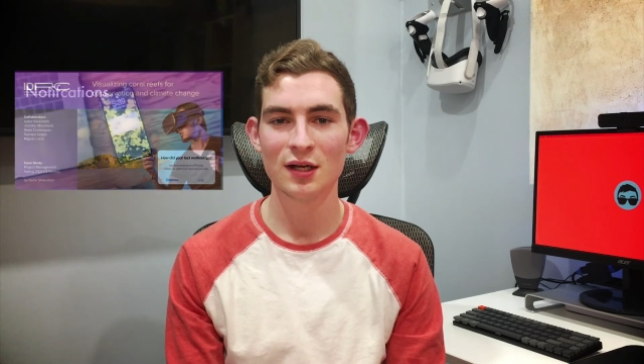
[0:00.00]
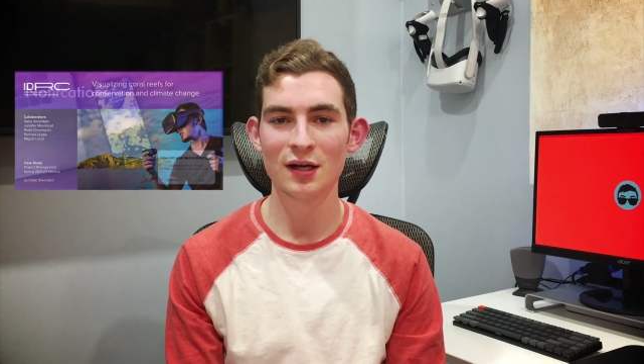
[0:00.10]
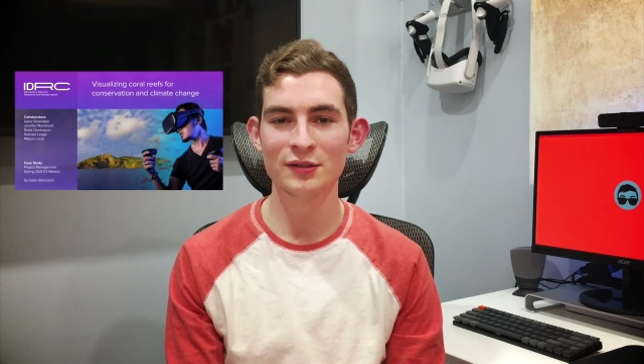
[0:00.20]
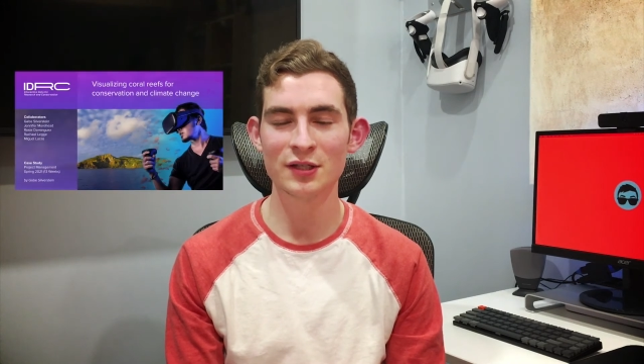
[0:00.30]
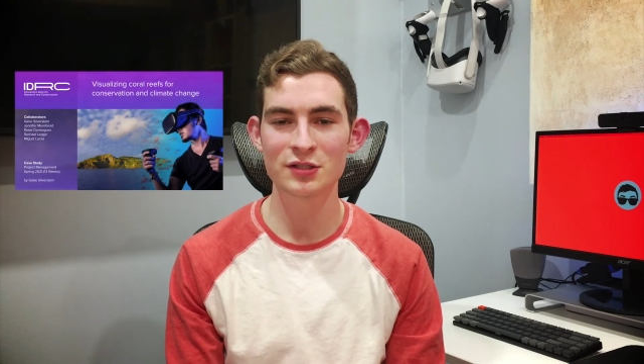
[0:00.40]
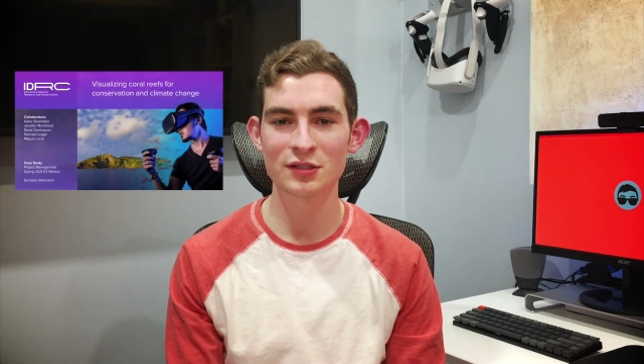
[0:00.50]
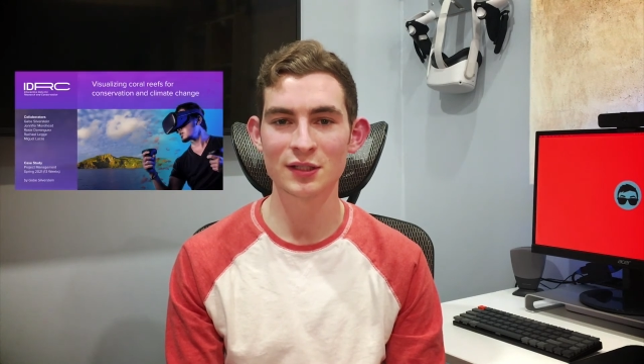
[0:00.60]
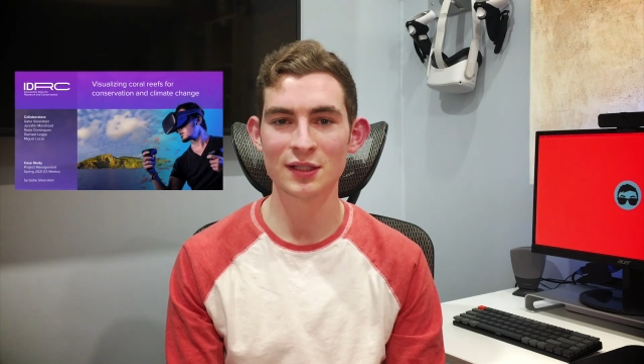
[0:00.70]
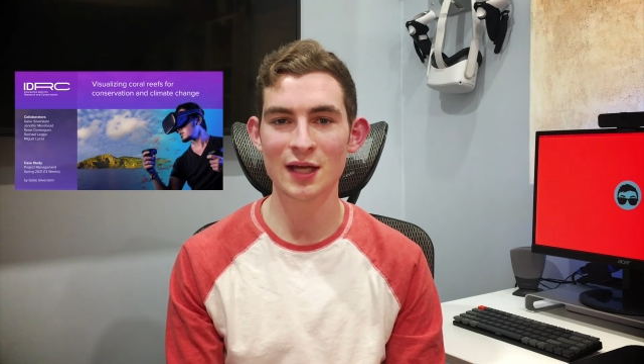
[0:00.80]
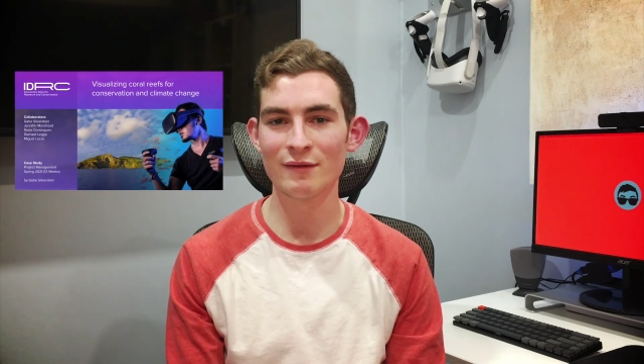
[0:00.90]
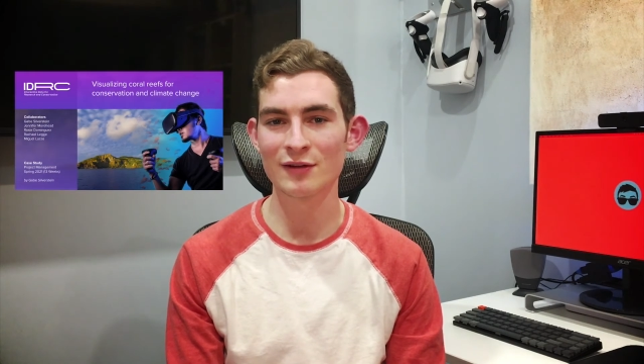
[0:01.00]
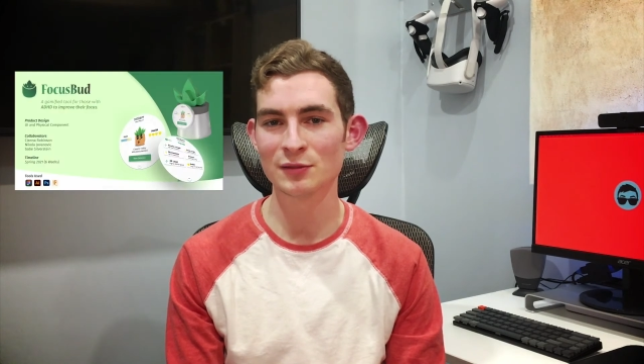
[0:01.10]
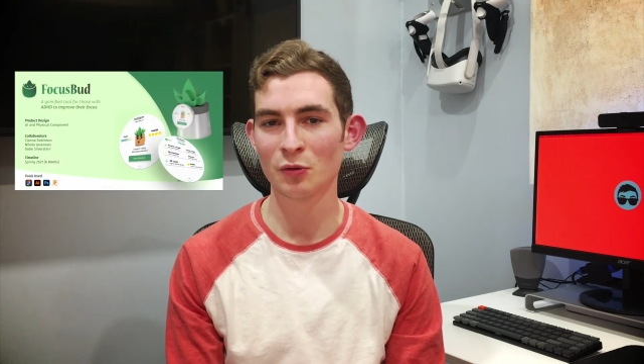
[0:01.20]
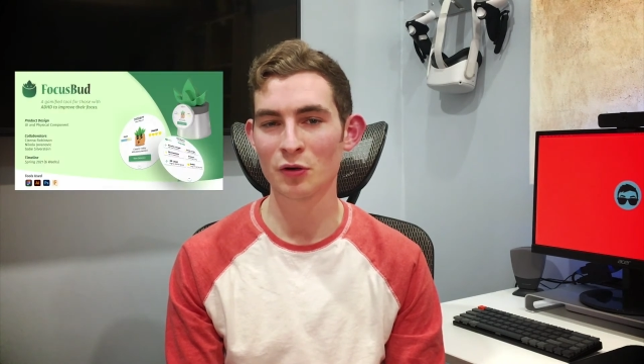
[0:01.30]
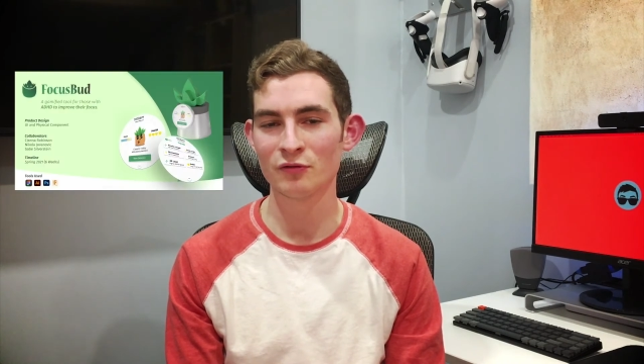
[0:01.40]
Additionally, I've
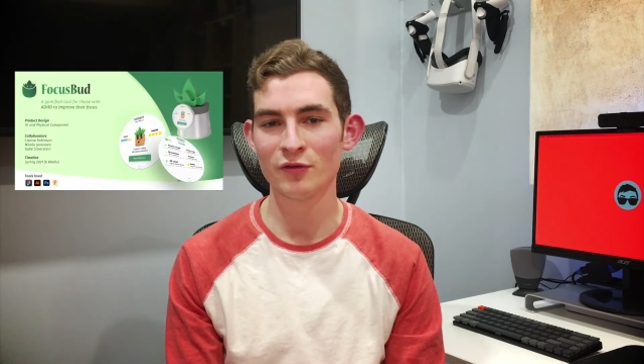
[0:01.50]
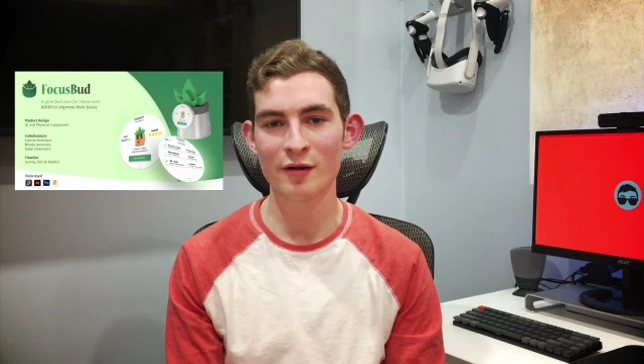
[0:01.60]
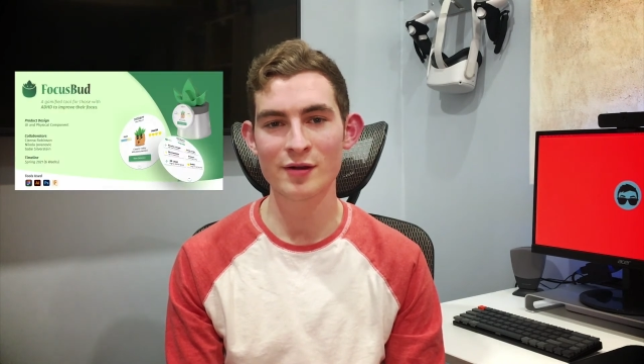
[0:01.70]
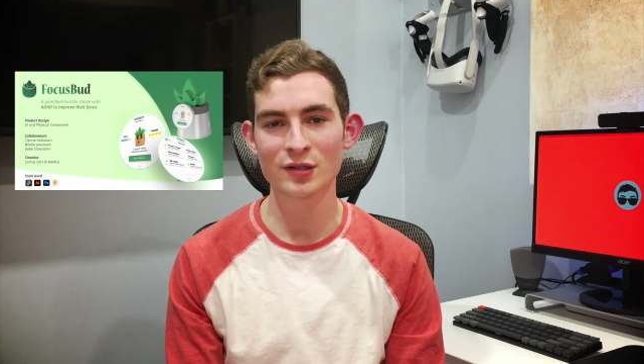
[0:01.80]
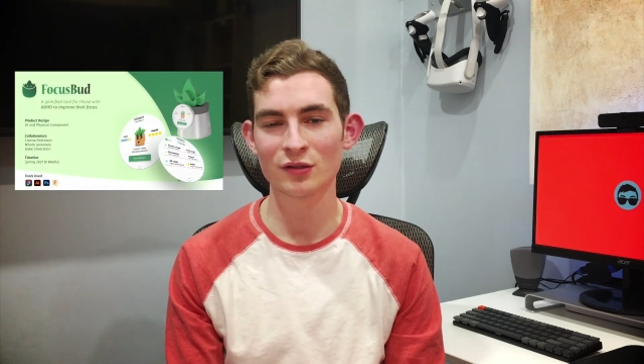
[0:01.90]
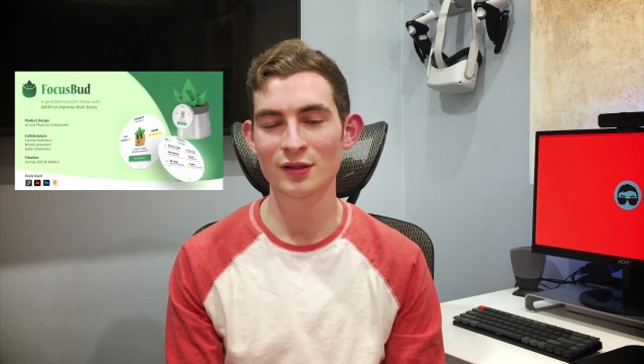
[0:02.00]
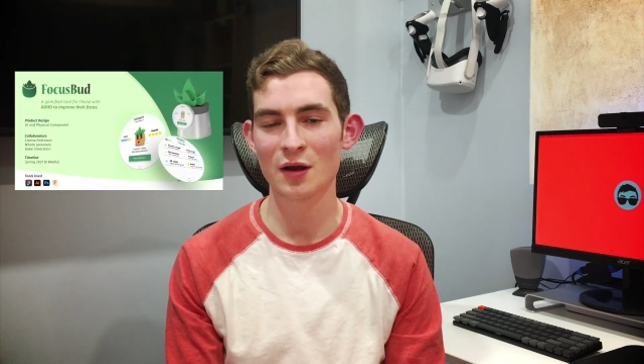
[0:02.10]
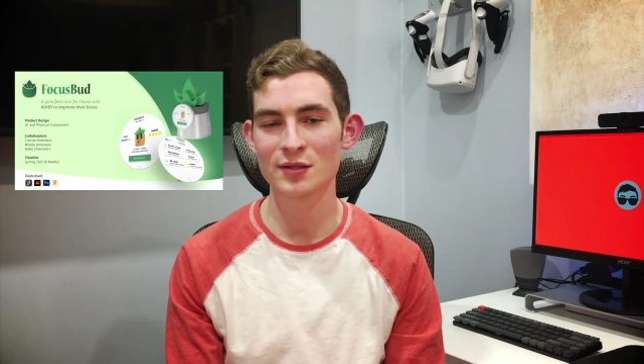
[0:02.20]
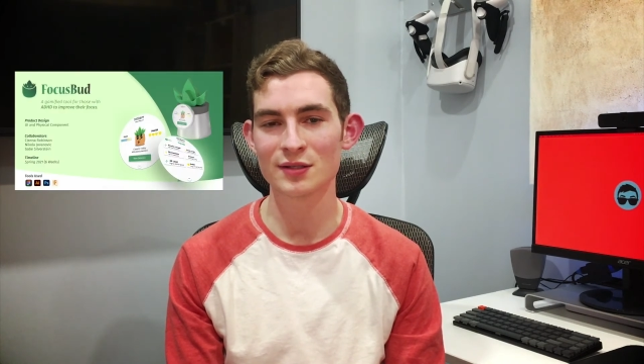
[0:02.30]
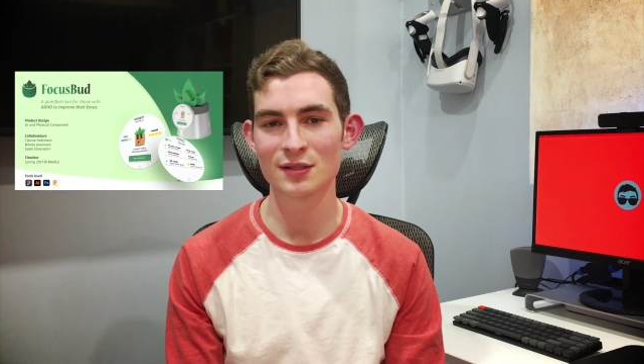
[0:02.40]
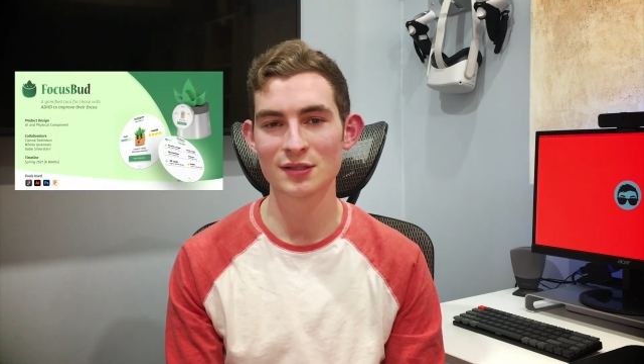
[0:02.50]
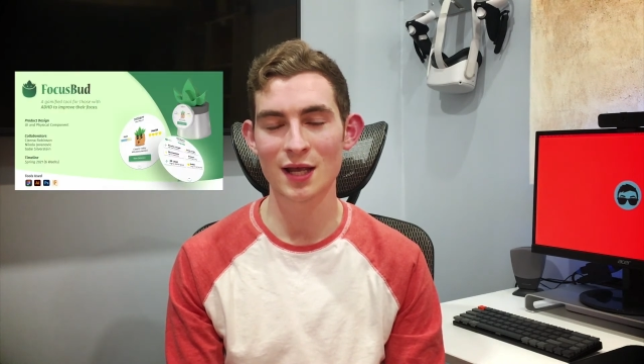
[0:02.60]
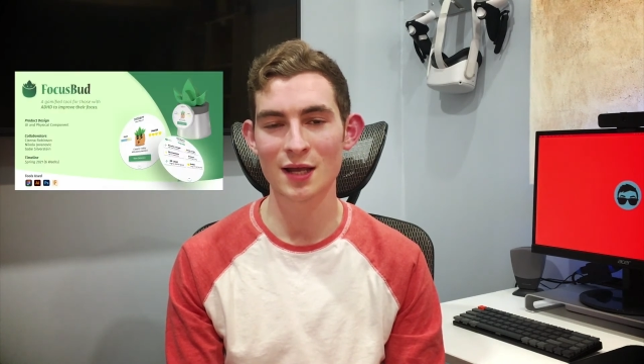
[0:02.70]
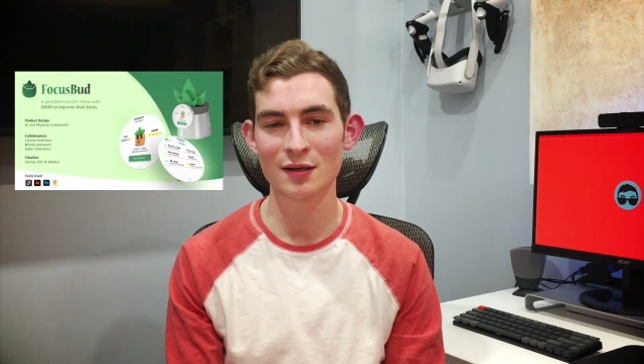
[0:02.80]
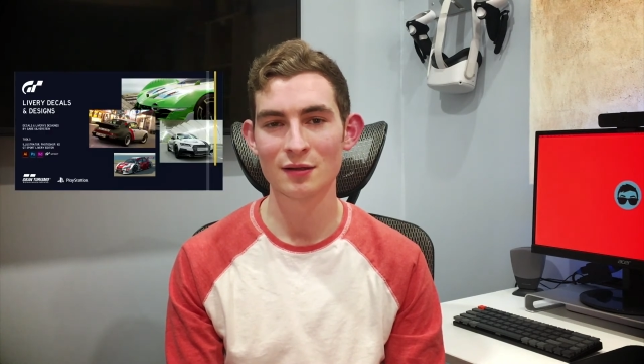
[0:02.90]
explored various other outlets in
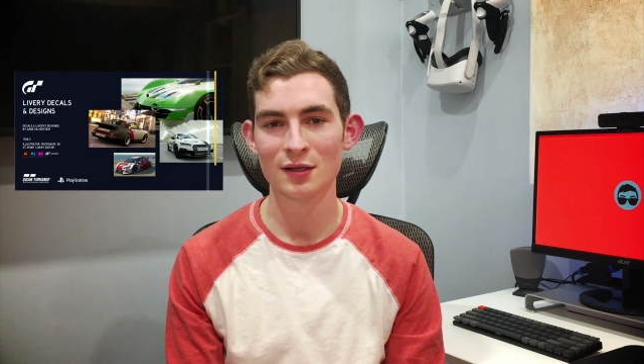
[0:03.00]
design,